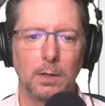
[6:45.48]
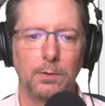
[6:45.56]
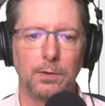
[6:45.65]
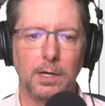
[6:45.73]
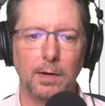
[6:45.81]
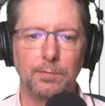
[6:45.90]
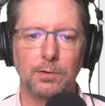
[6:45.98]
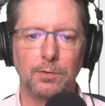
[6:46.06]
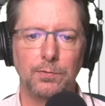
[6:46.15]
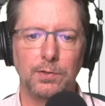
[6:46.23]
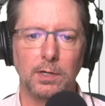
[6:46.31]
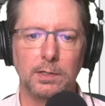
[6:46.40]
The governor
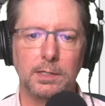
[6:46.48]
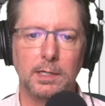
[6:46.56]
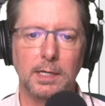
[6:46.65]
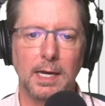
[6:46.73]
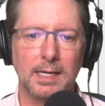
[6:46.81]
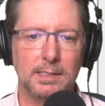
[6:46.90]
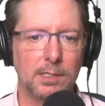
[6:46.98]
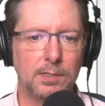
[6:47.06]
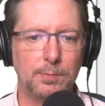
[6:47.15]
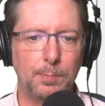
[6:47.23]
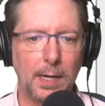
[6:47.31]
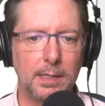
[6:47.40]
of Sardinia has
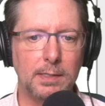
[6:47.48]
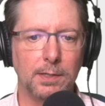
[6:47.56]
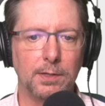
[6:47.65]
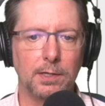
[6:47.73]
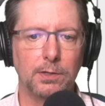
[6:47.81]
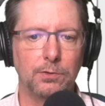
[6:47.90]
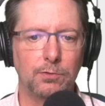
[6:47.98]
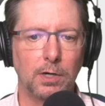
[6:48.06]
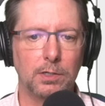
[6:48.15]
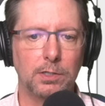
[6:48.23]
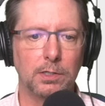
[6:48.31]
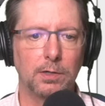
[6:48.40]
suspended the
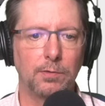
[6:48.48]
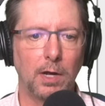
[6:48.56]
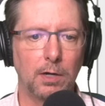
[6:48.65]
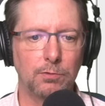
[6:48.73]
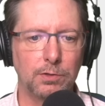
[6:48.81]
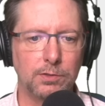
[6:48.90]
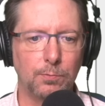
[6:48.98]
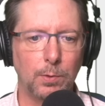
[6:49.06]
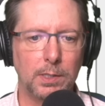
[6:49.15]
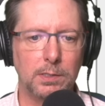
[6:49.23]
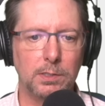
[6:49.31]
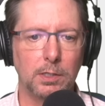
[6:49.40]
construction of hundreds of
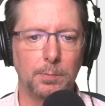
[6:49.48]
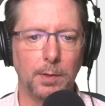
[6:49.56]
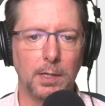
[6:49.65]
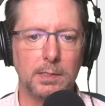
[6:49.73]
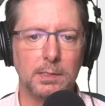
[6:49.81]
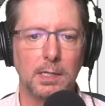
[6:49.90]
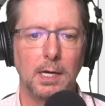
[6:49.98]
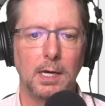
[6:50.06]
wind turbines,